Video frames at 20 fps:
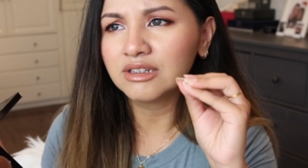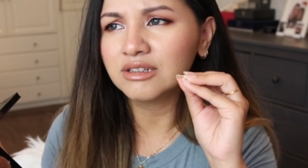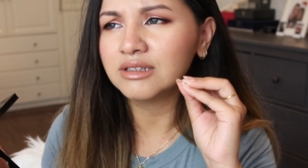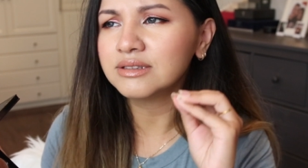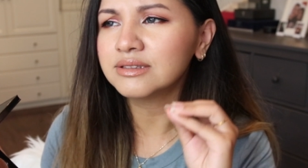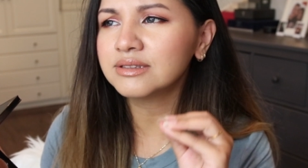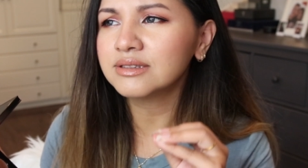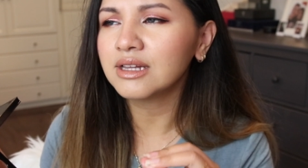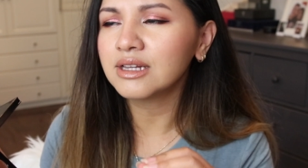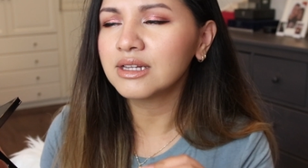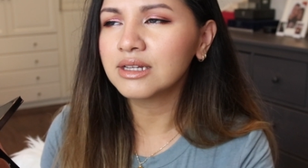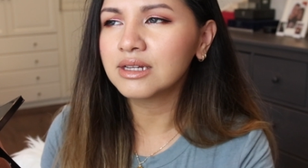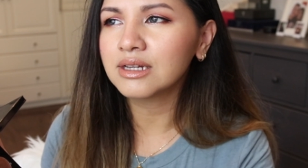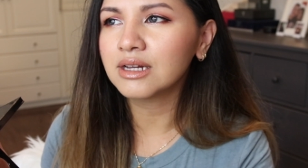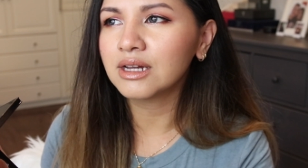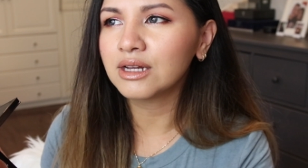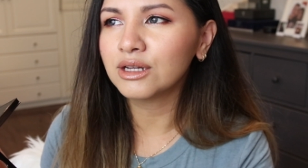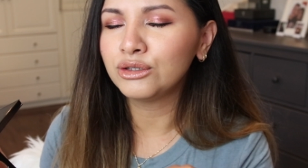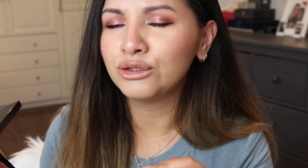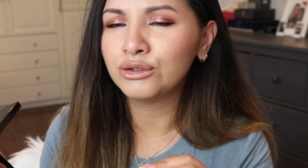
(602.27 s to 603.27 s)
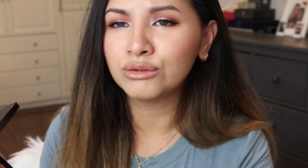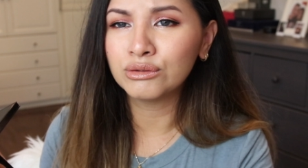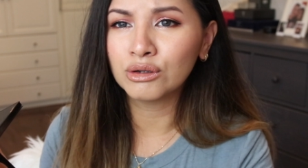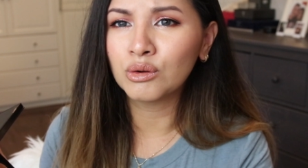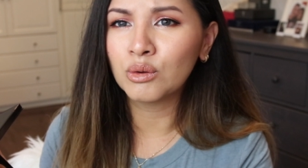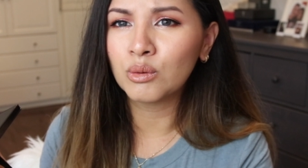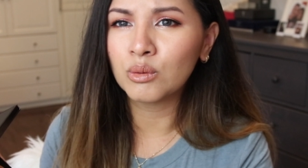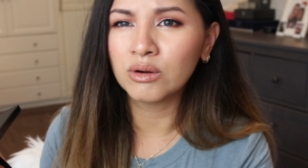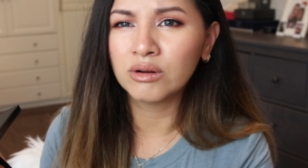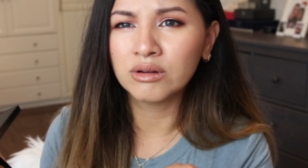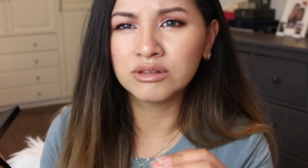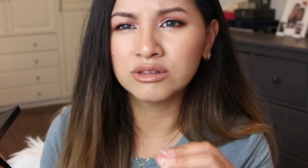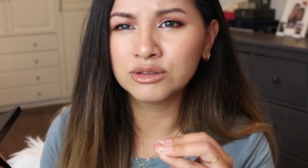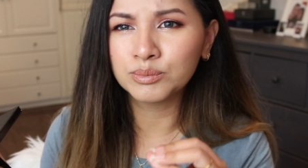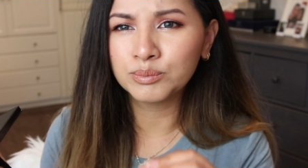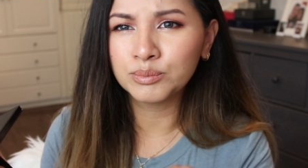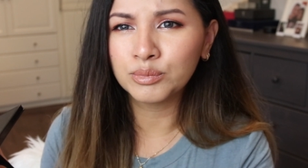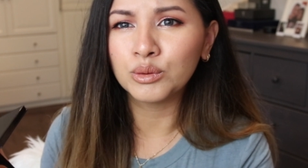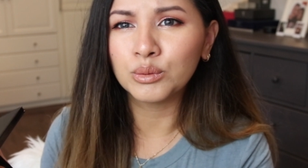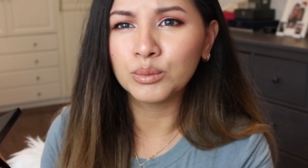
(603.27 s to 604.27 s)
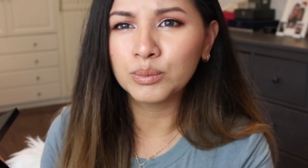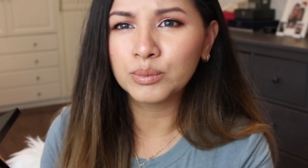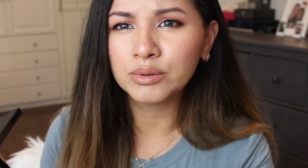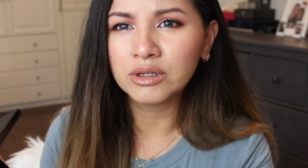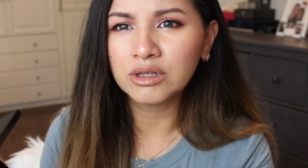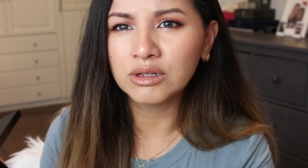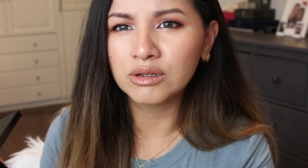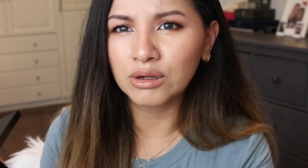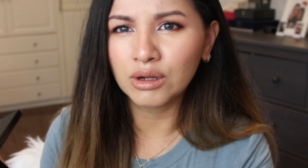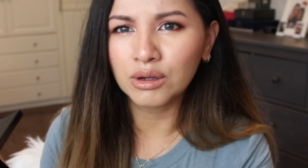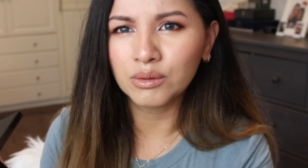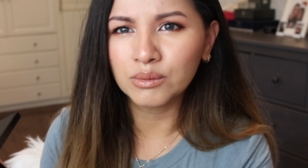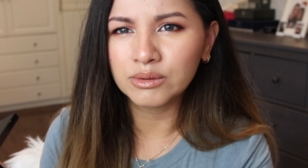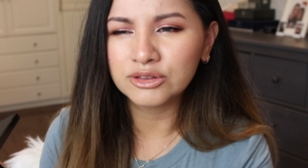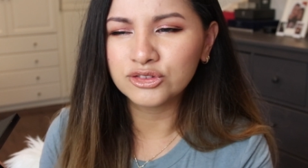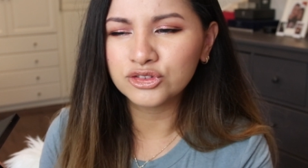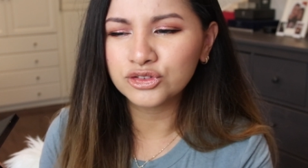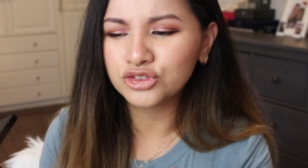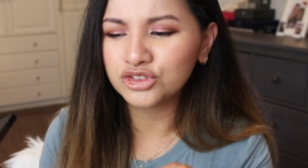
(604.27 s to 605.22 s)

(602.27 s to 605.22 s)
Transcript: it's like a unicorn's poop, you know? It's